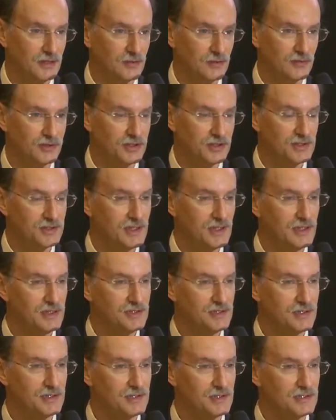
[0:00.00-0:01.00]
What this
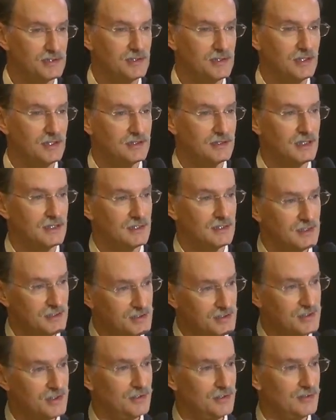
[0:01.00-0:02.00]
says is that
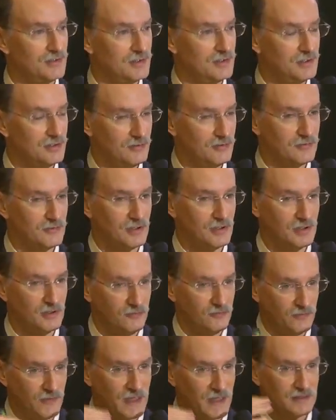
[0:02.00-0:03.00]
is there an, an
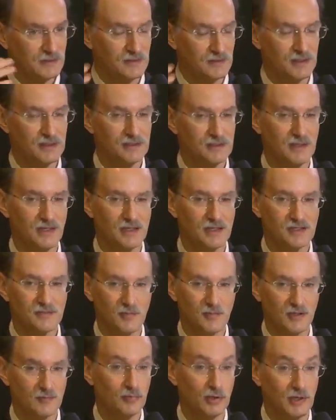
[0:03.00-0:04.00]
effect, in this case
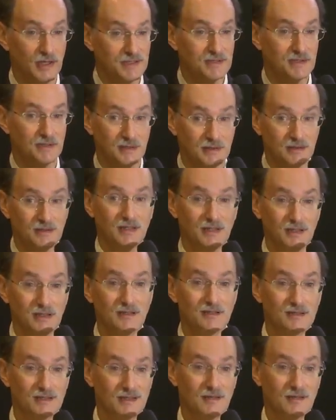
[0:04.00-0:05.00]
by blessing tea,
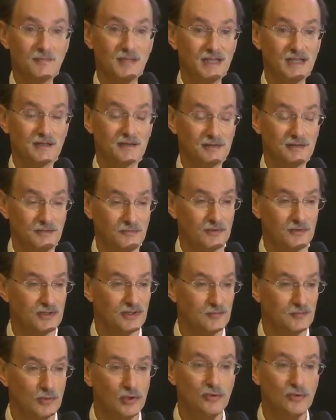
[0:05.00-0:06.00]
did that make a difference
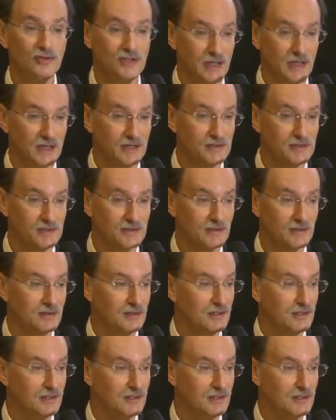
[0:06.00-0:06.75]
in mood? Yes.